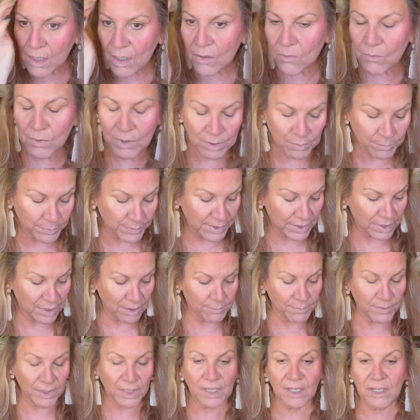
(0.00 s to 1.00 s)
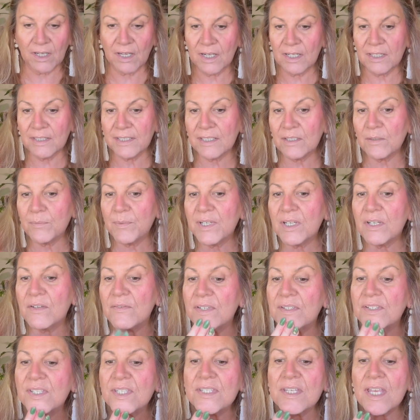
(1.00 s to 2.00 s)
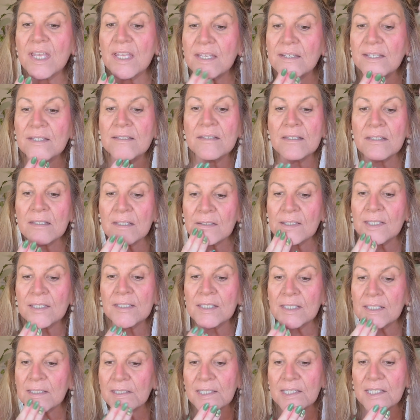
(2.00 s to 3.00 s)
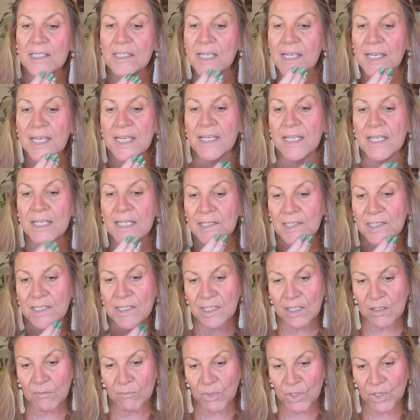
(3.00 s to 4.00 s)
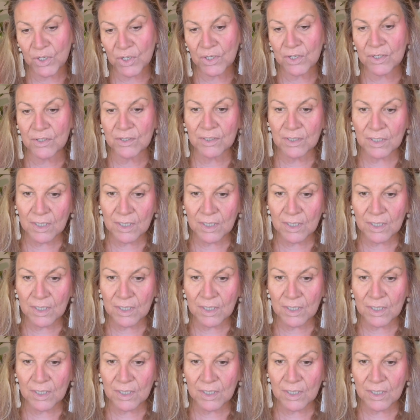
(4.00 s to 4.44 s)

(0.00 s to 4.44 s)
I want to pick up, like I got a little bit of a sunburn, a